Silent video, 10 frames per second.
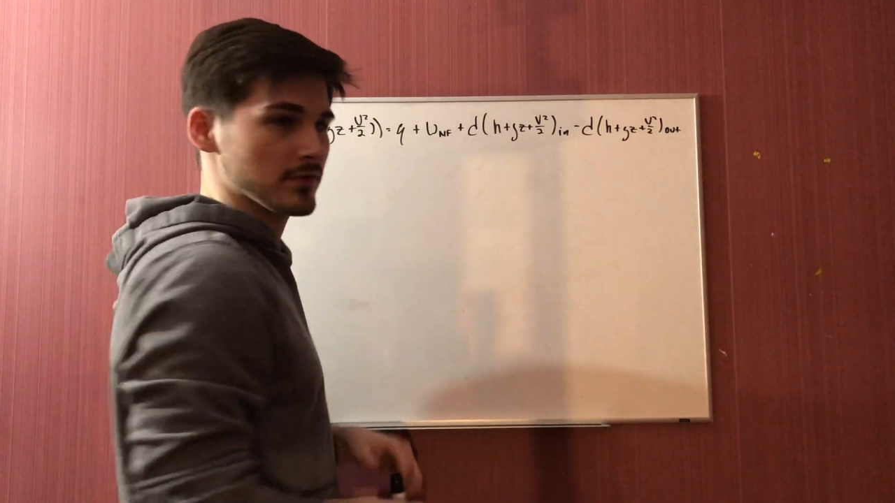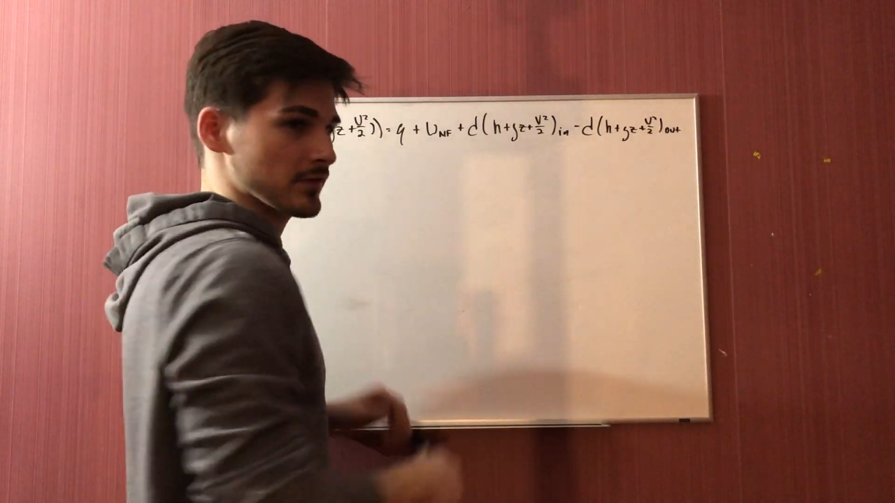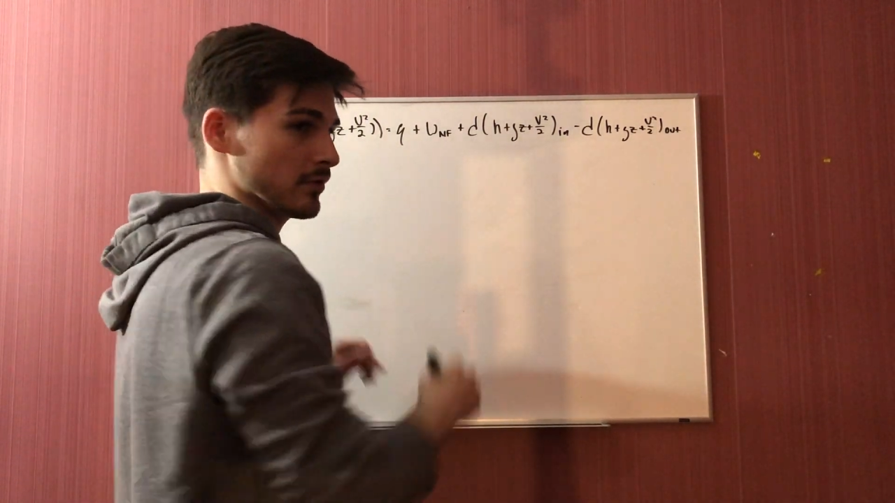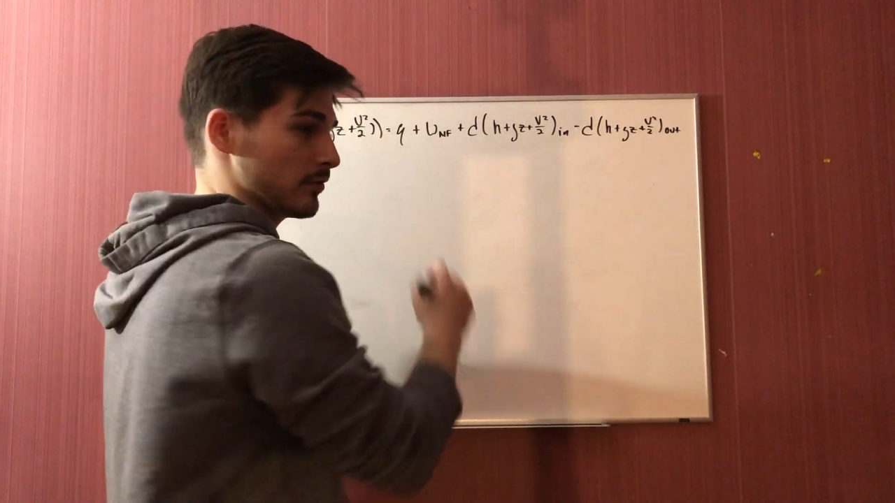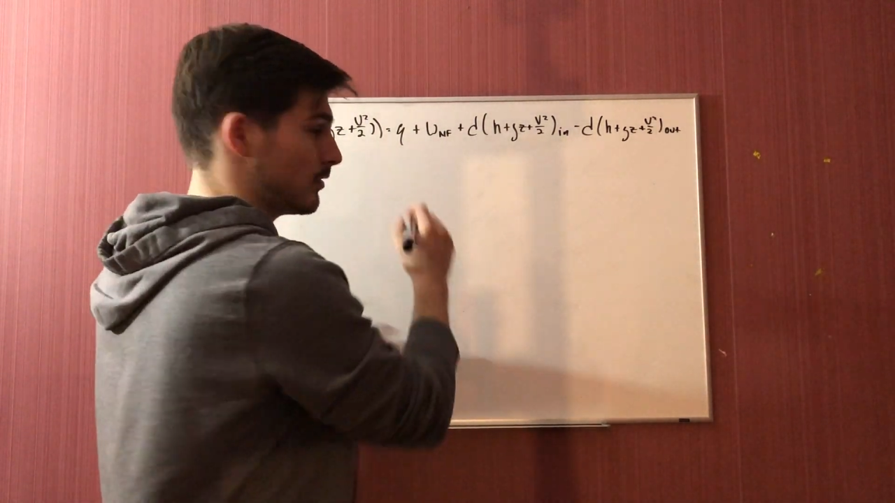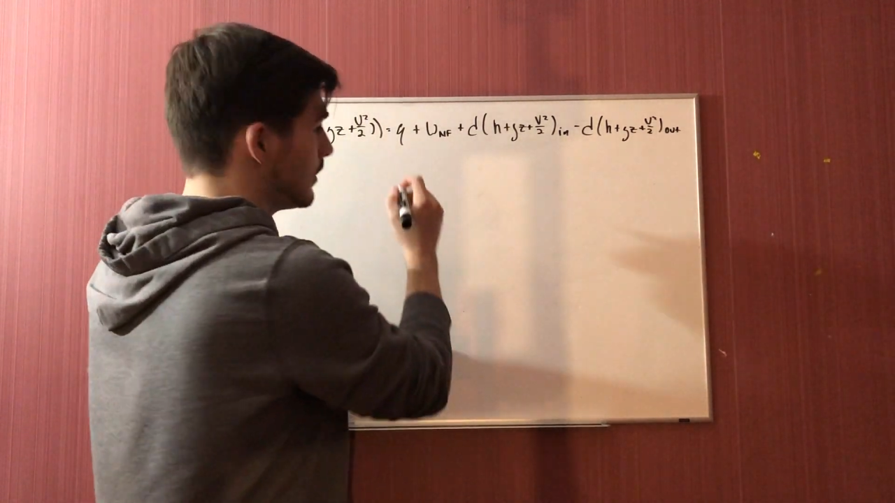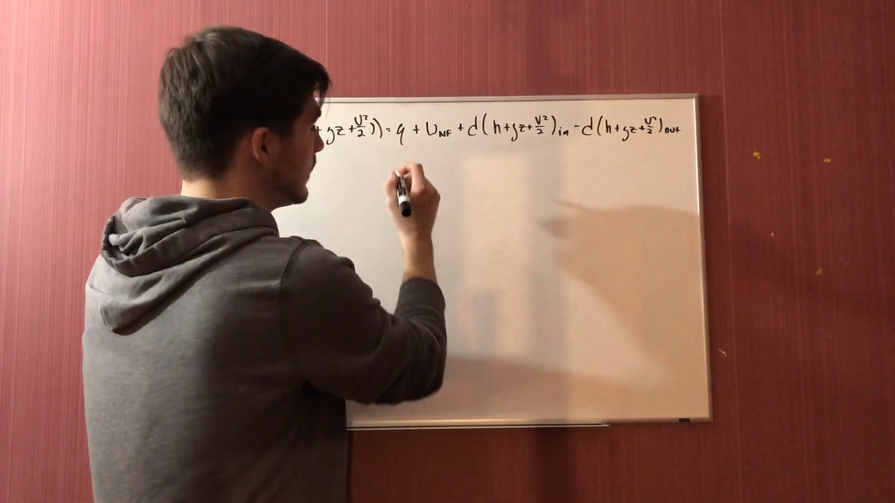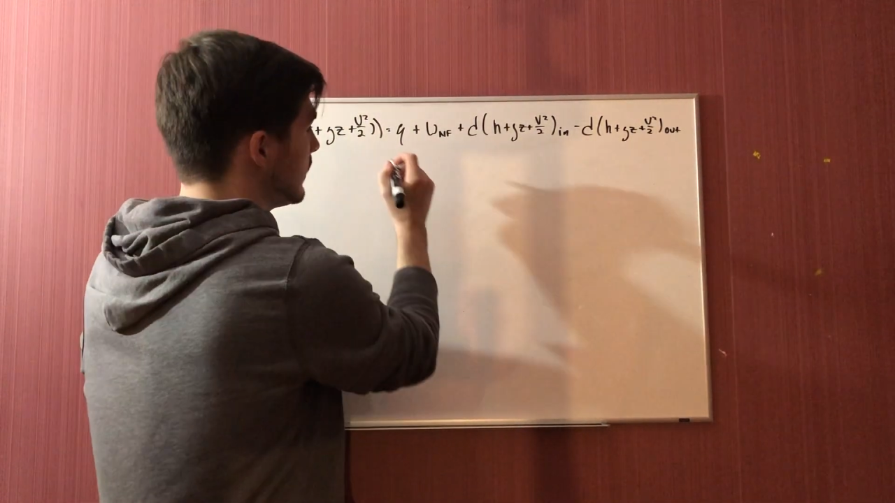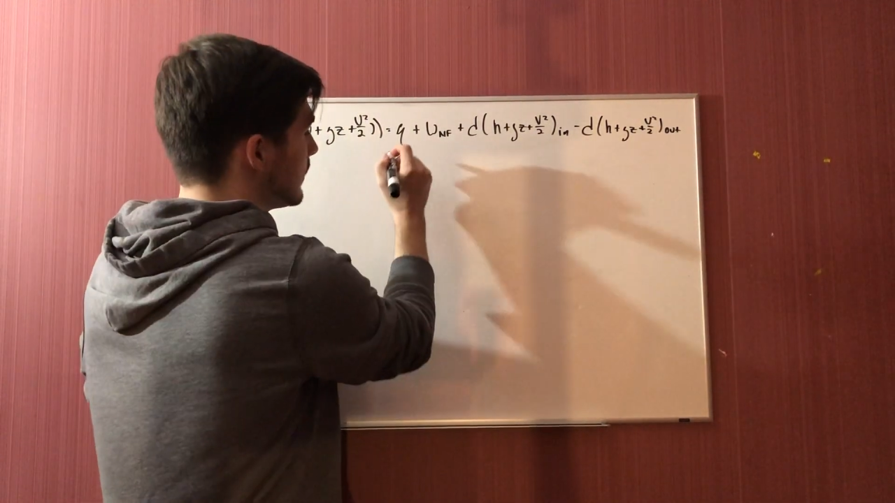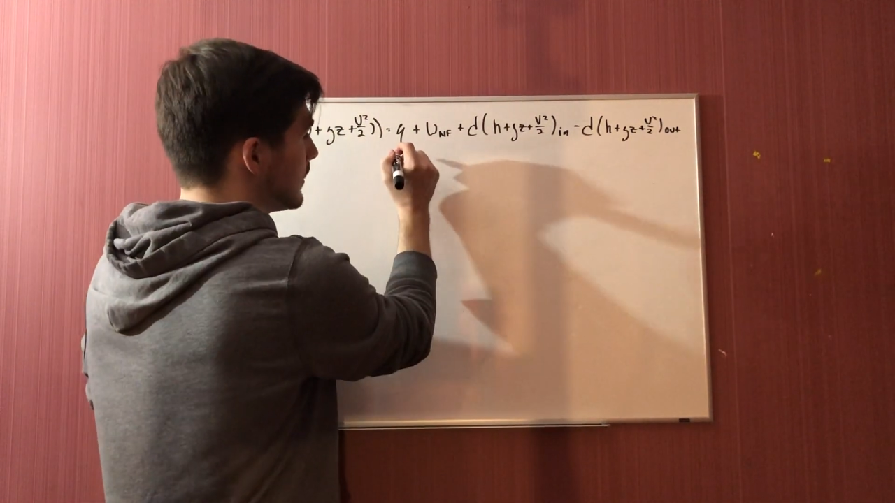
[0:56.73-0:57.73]
so
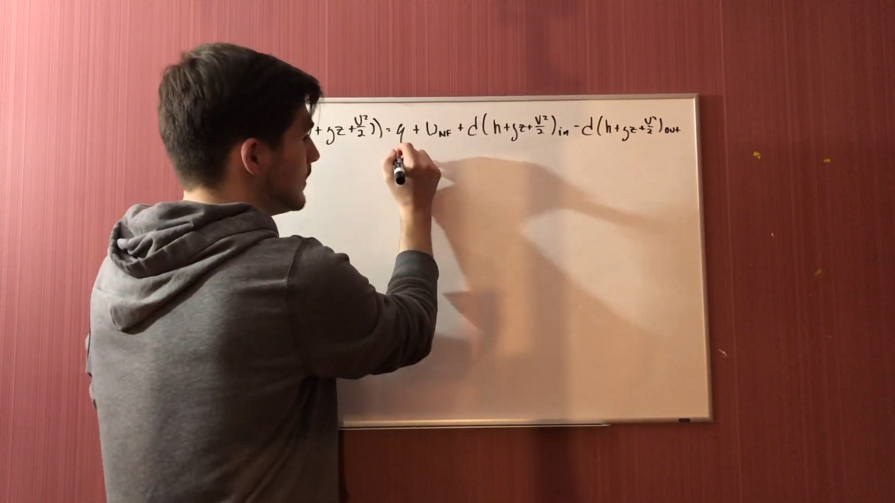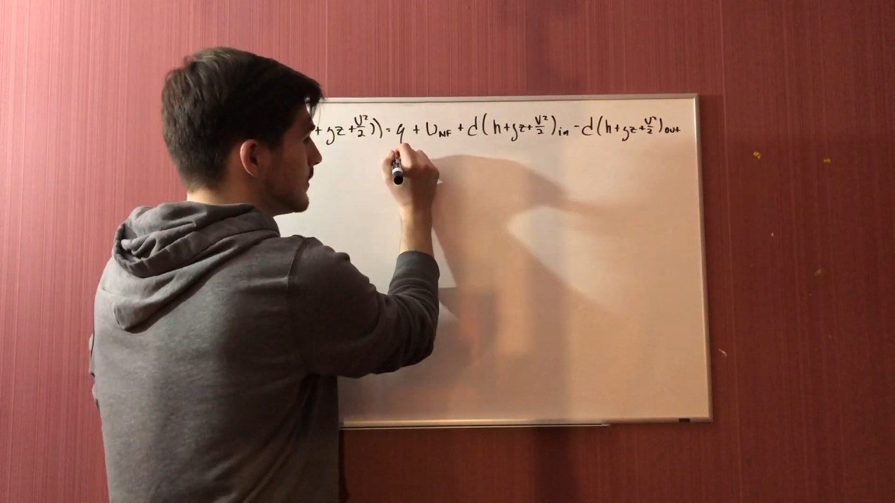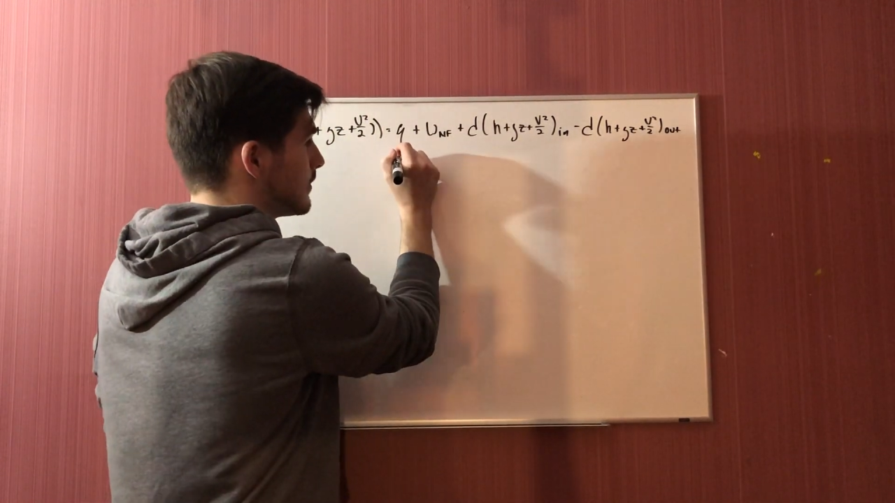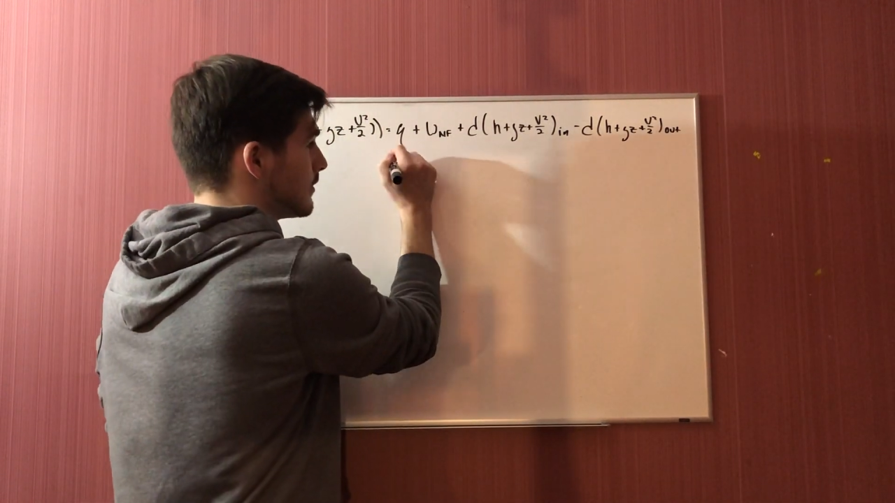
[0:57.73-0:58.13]
heat